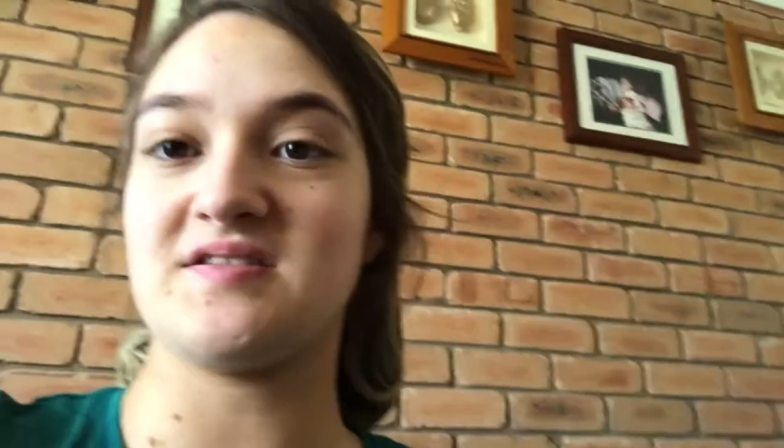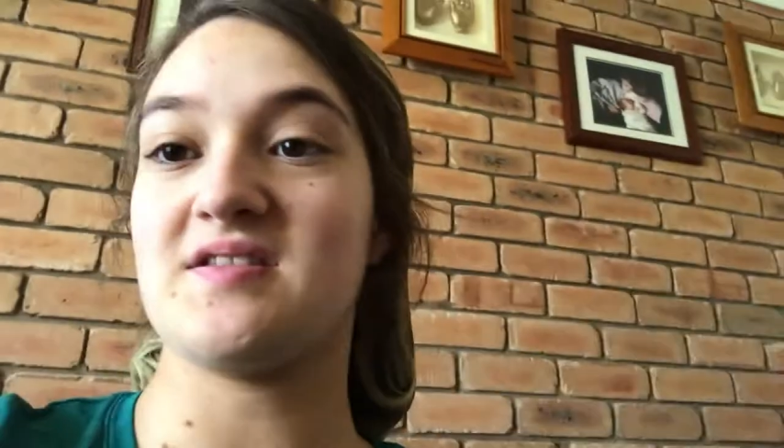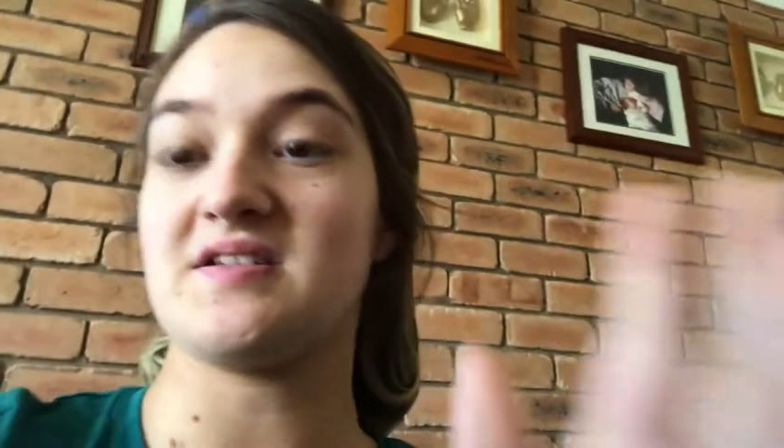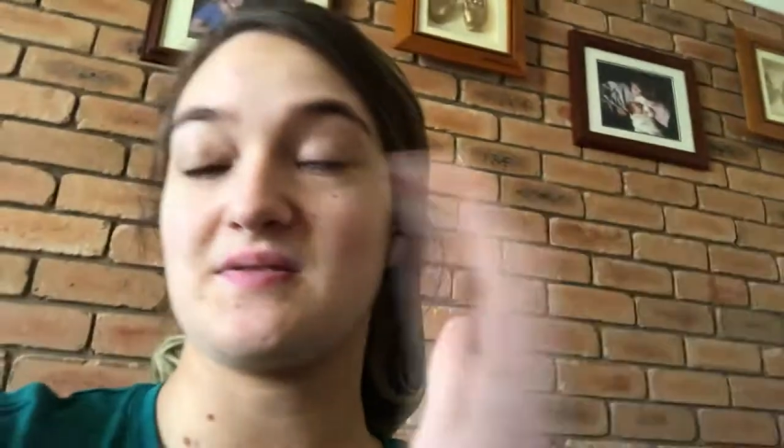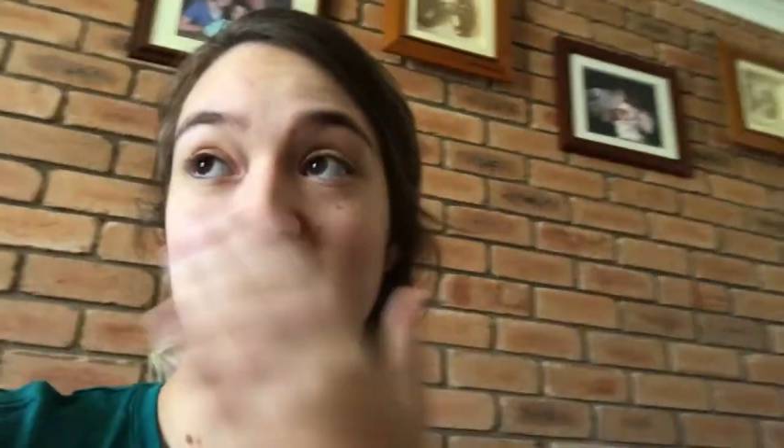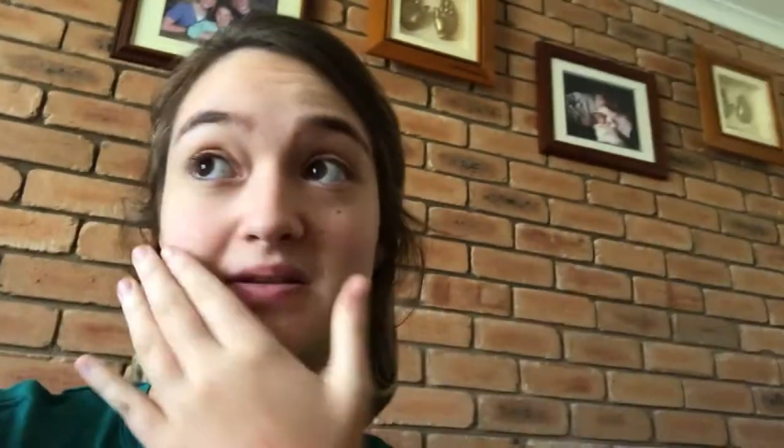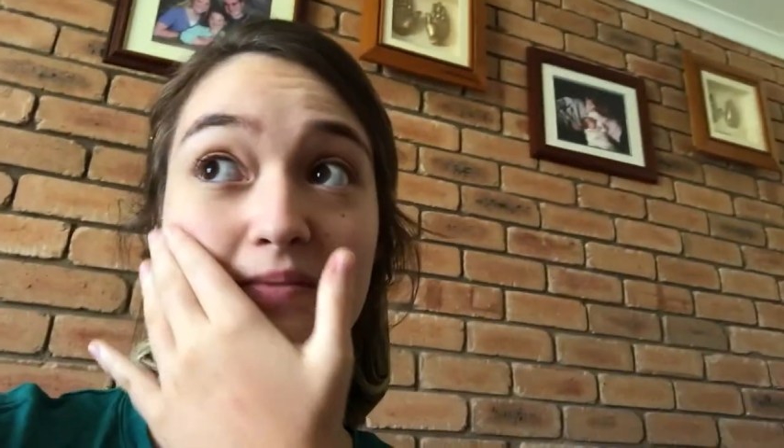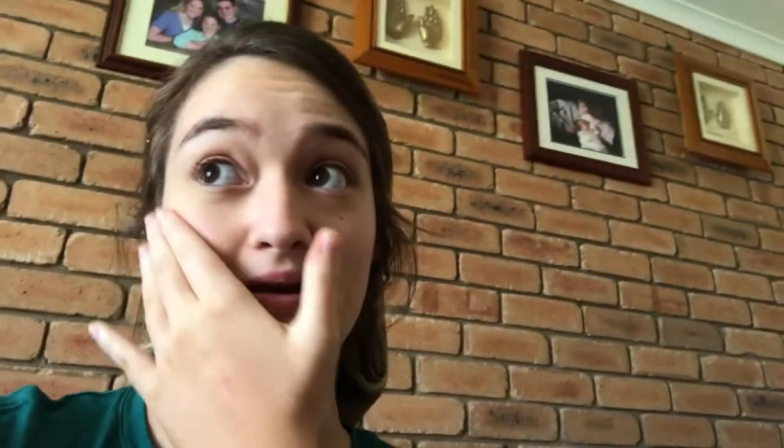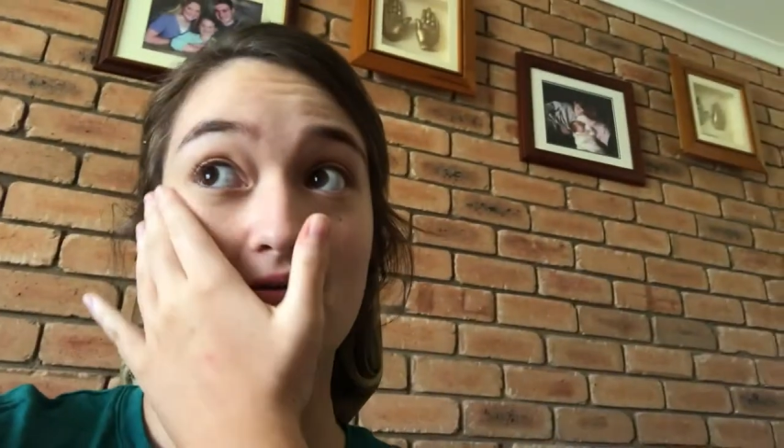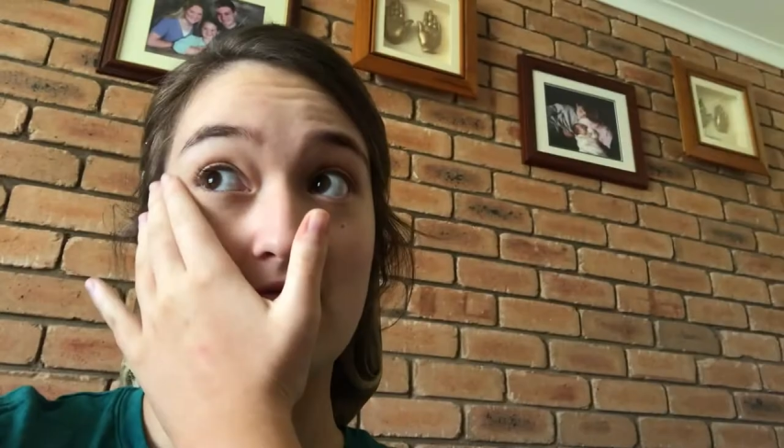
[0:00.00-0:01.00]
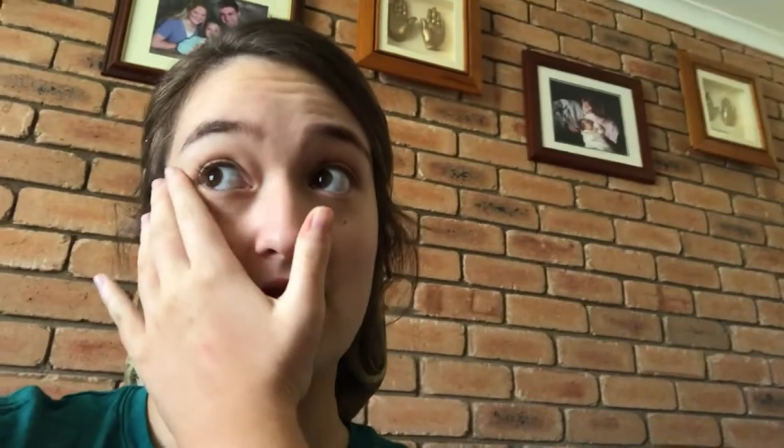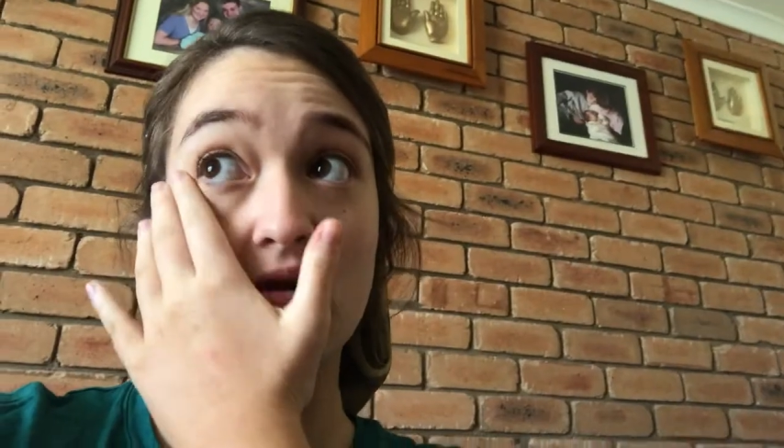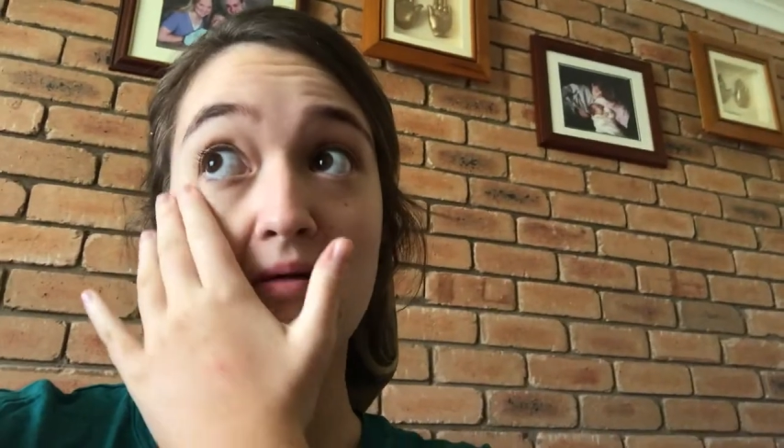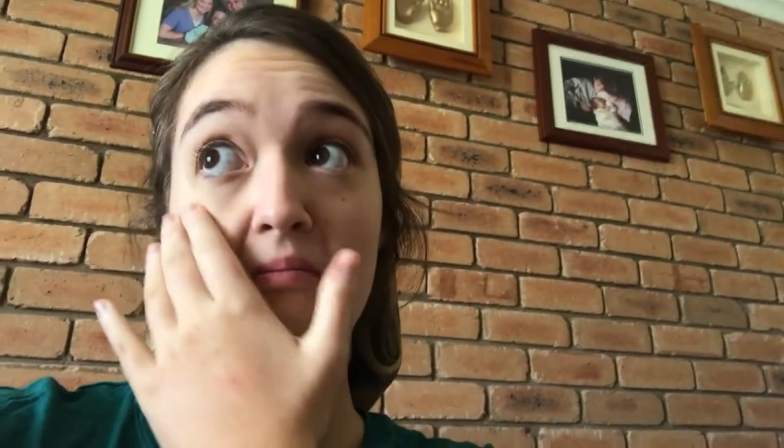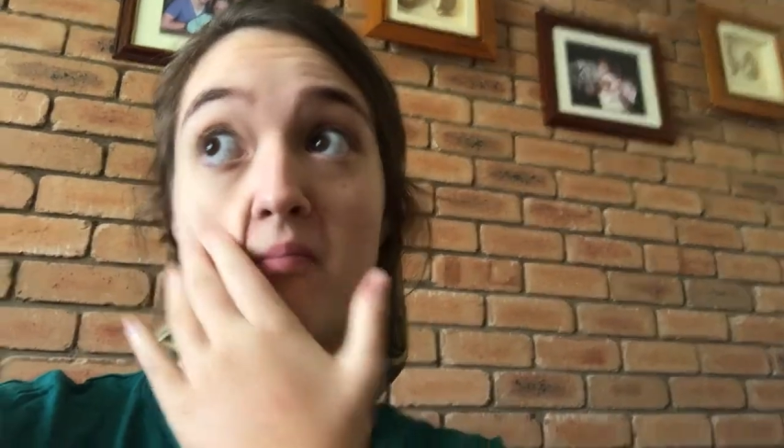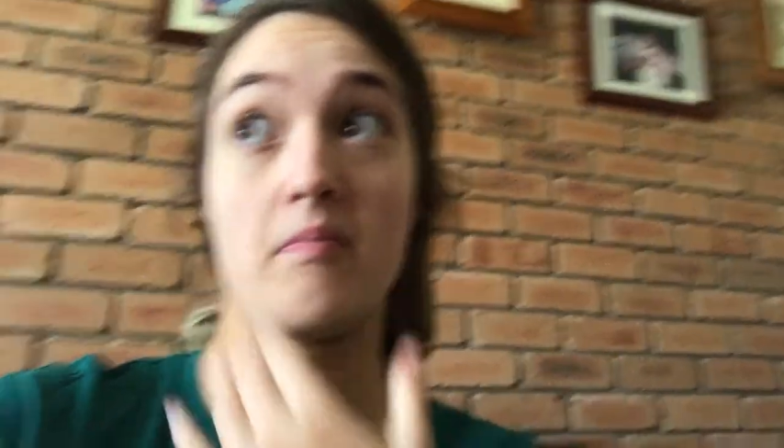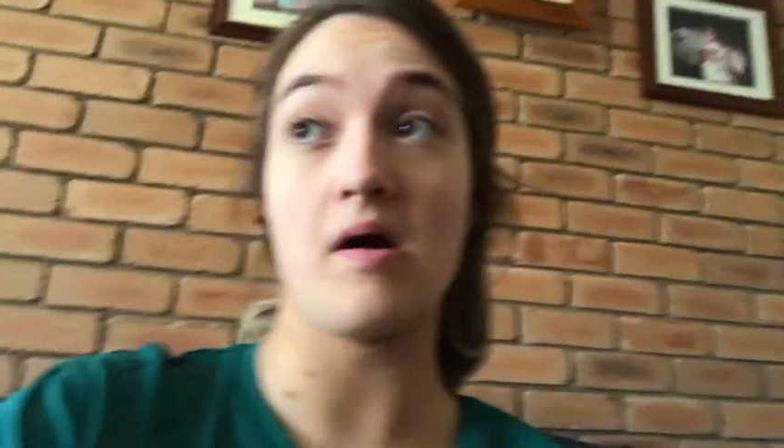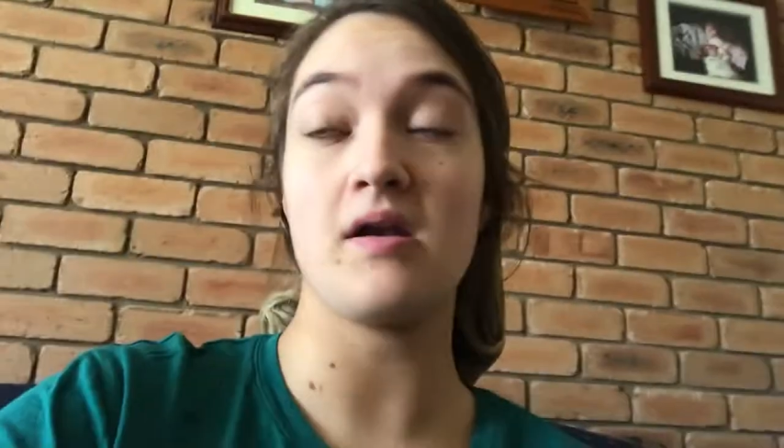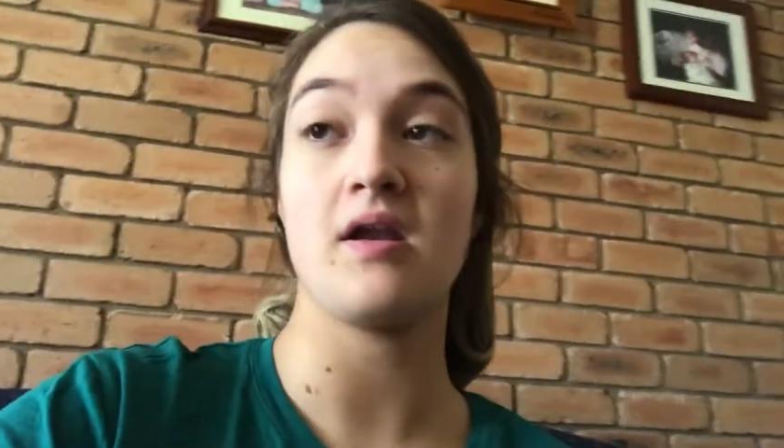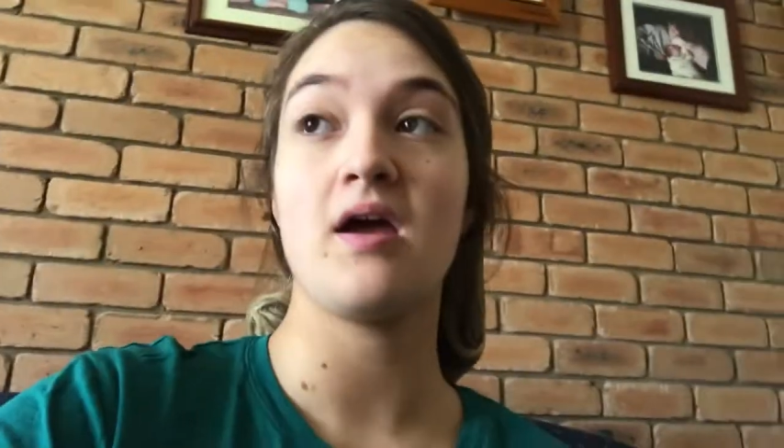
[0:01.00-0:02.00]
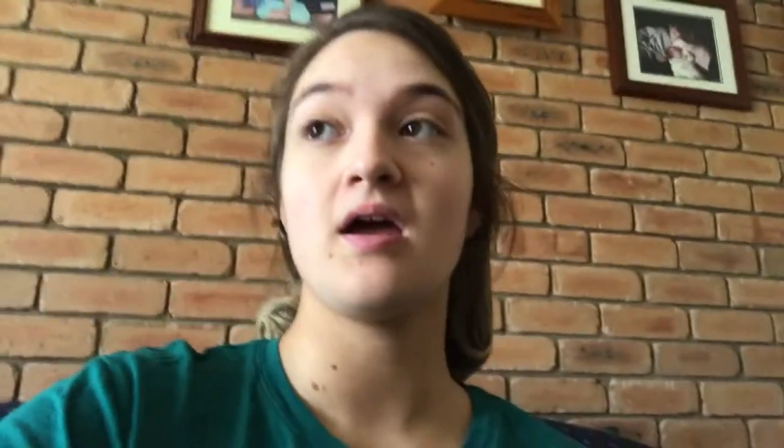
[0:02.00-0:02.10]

so that's what's in the background right now, but